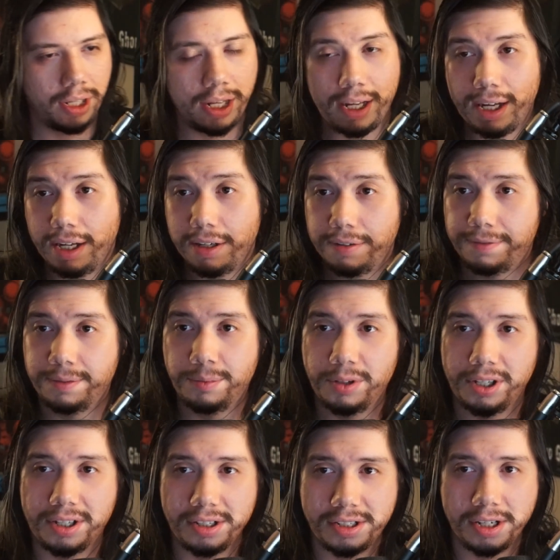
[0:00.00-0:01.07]
And from what
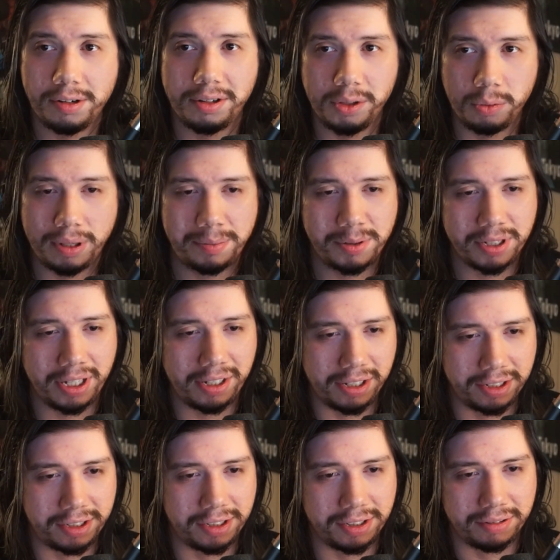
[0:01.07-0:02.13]
I can tell on the website,
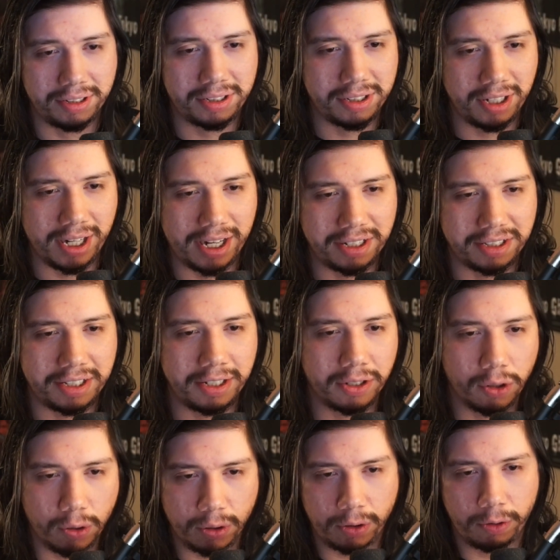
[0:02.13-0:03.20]
this is listed as the
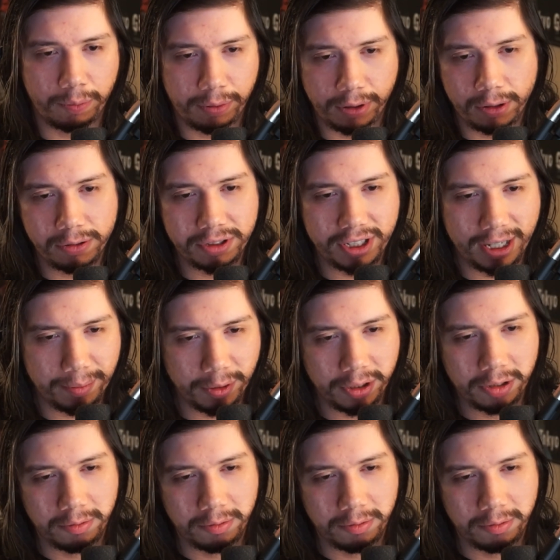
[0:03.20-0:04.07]
Coral Pro saber,